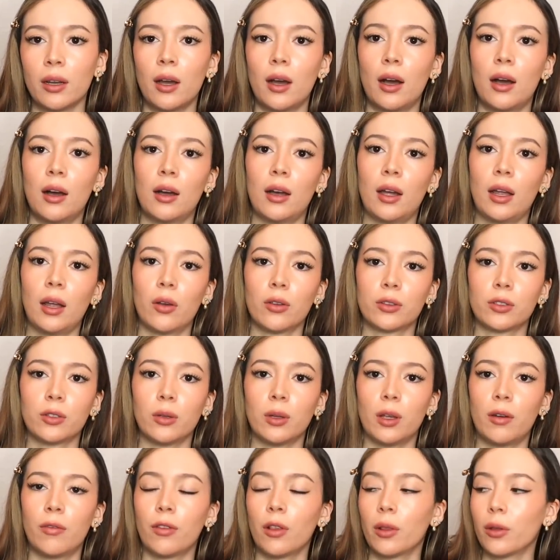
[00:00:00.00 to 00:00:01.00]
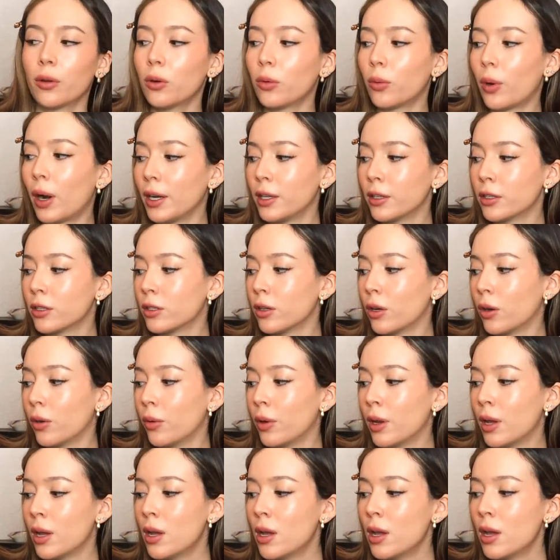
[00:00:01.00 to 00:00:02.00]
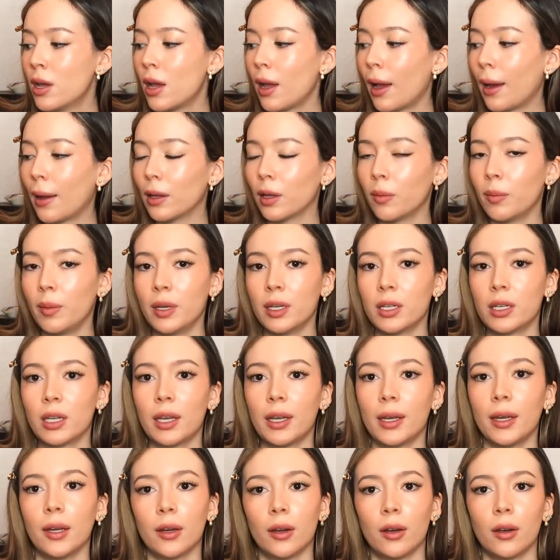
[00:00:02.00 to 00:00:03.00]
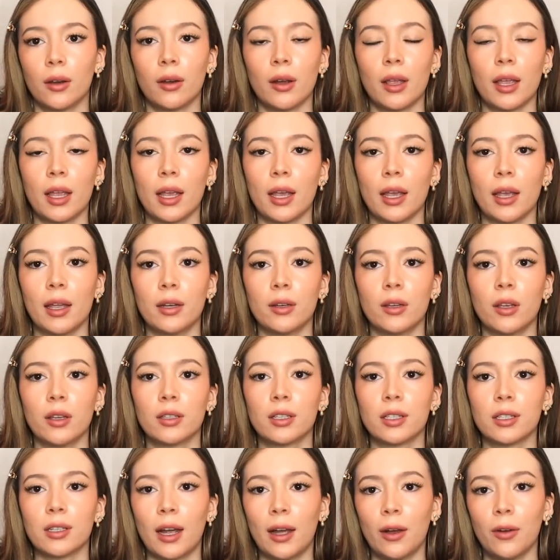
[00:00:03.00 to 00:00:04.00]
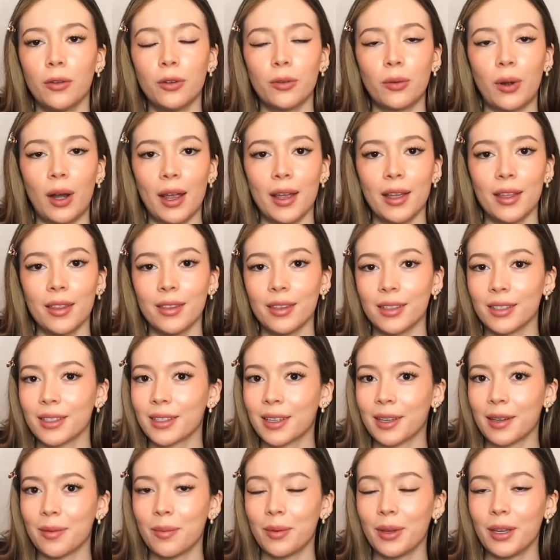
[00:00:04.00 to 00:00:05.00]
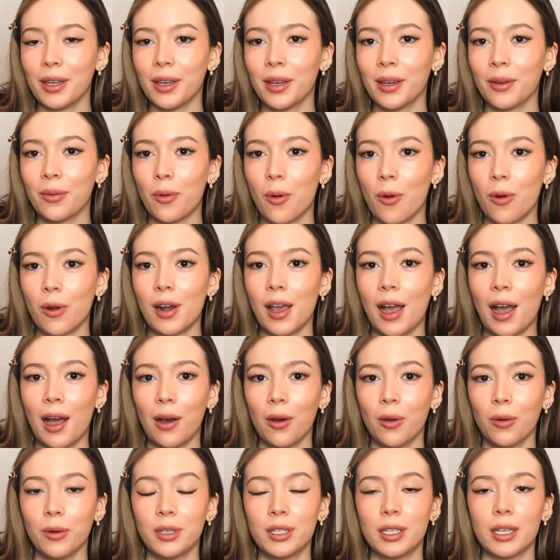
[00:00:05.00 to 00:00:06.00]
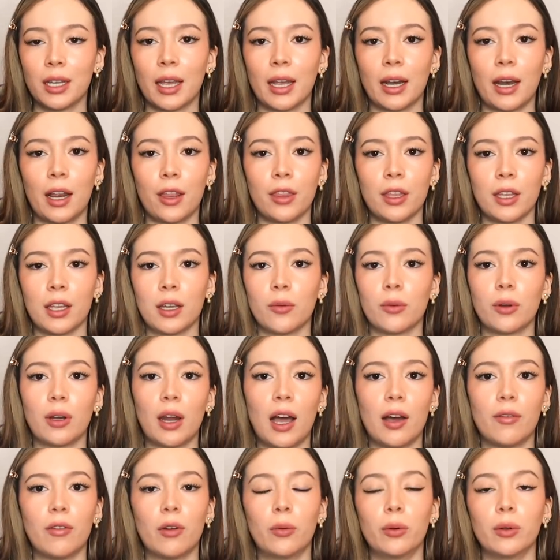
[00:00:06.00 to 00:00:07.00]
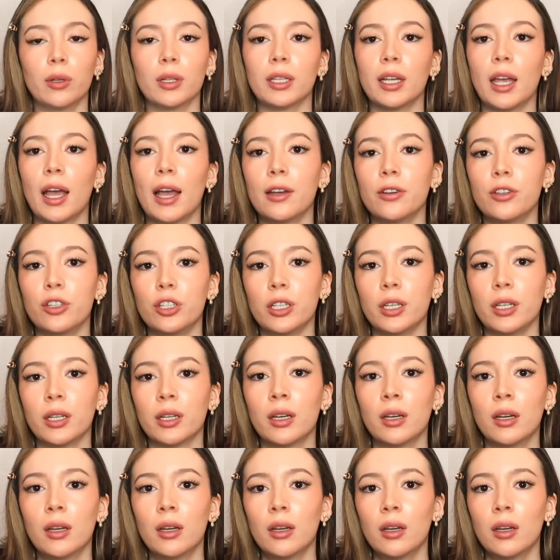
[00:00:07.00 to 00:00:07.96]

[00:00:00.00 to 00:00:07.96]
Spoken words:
I also love the little rhinestone element here, and styled right, this can be worn out, and I think it would have a really edgy,